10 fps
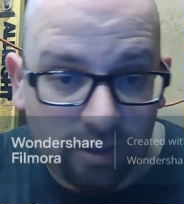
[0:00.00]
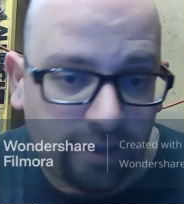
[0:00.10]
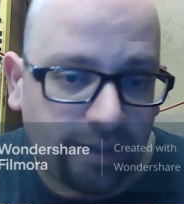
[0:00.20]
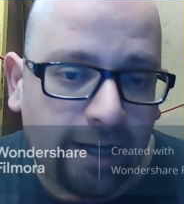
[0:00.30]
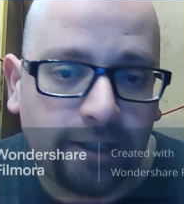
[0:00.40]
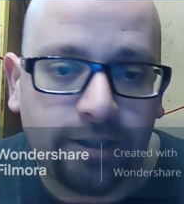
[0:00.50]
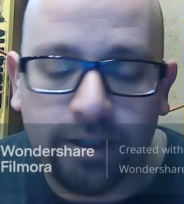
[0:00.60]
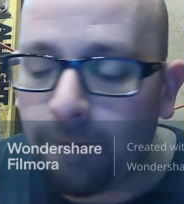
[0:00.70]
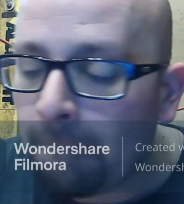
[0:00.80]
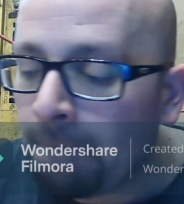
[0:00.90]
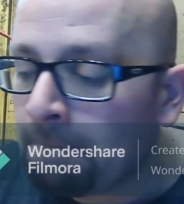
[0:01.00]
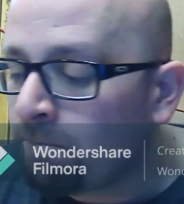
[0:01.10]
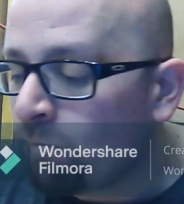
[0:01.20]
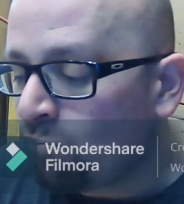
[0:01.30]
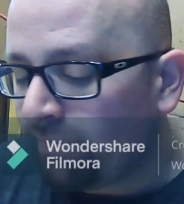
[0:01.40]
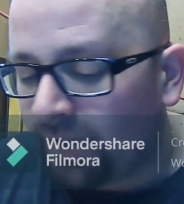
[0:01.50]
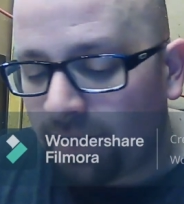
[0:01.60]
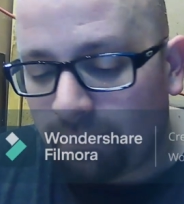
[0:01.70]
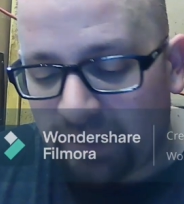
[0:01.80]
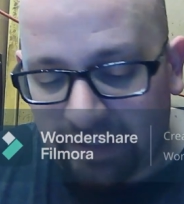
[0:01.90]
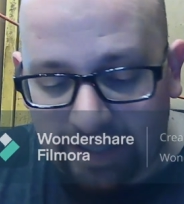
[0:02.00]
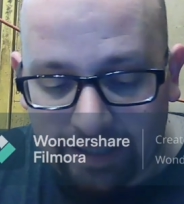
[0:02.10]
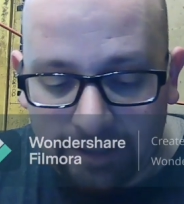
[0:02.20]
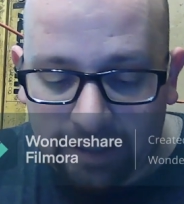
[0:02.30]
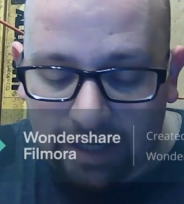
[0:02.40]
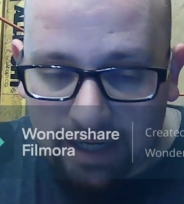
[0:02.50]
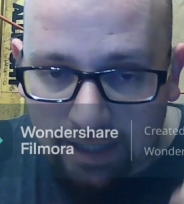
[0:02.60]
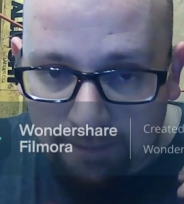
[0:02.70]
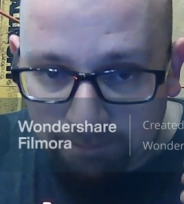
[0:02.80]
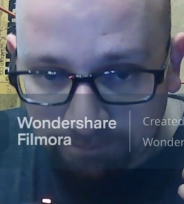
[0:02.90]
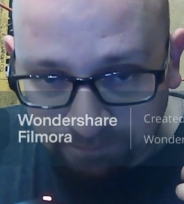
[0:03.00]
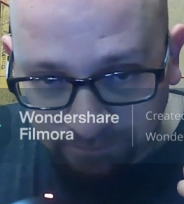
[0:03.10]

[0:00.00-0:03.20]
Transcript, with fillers: on that too. But again, um,